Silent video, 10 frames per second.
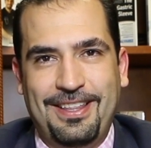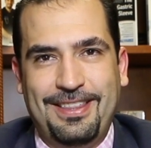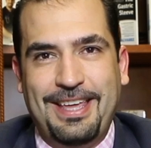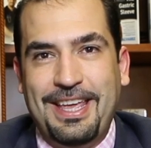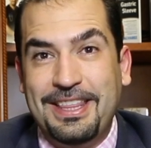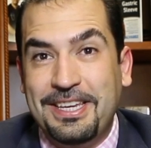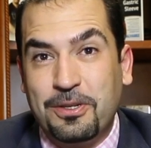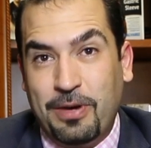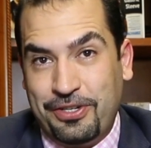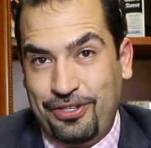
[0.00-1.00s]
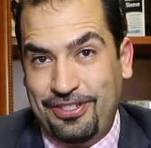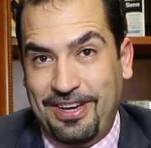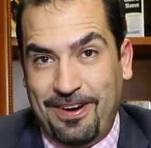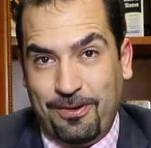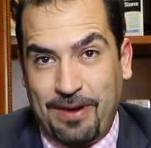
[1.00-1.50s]
These questions
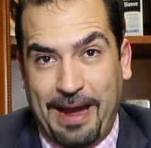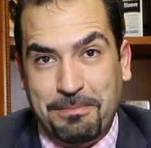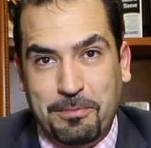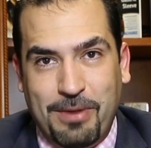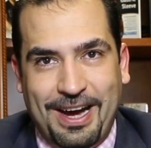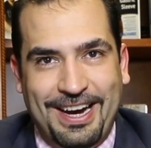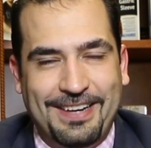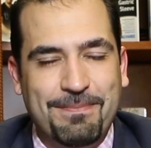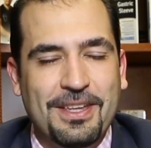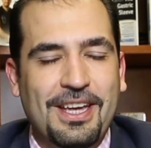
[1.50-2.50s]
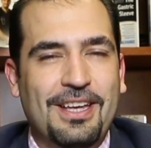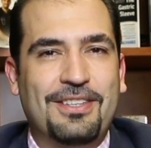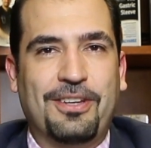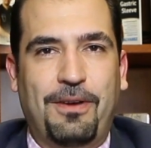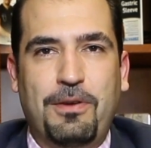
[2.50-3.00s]
grabbed mine.
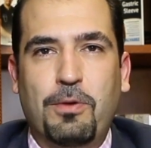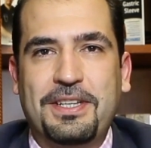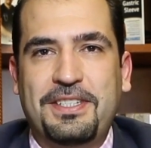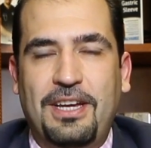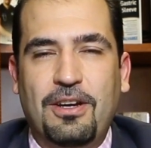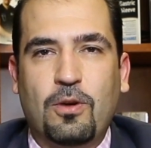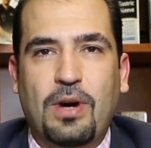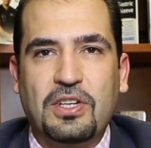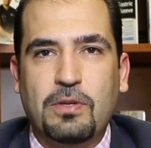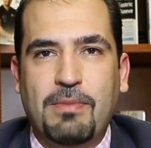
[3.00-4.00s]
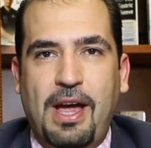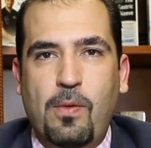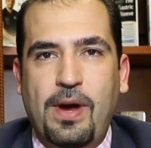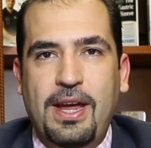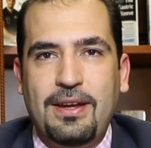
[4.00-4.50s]
So if you want to send your question my
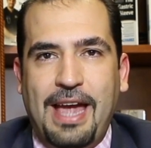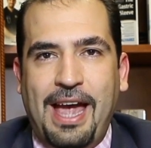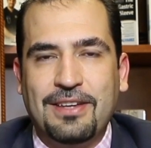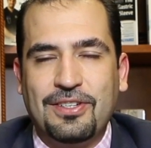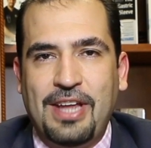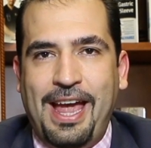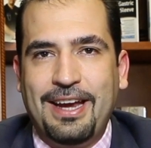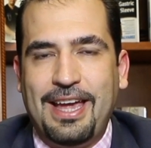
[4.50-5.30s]
way, hashtag